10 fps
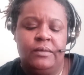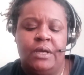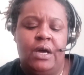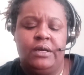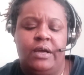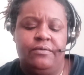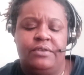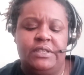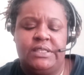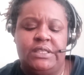
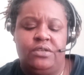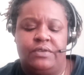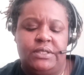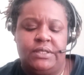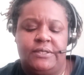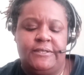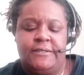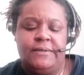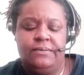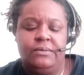uncovering his secrets.
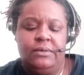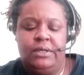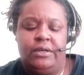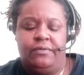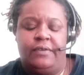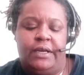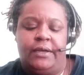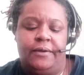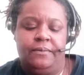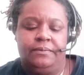Clarify
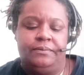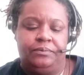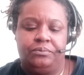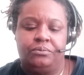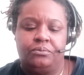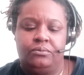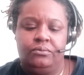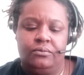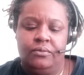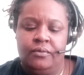that.
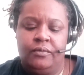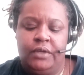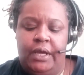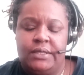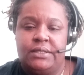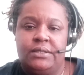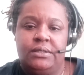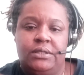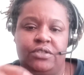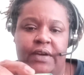Yes,
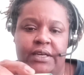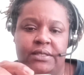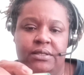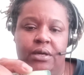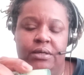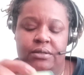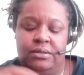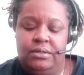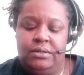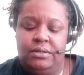you try to
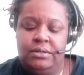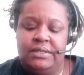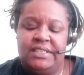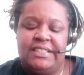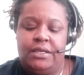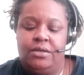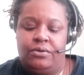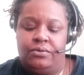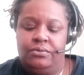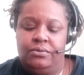steal.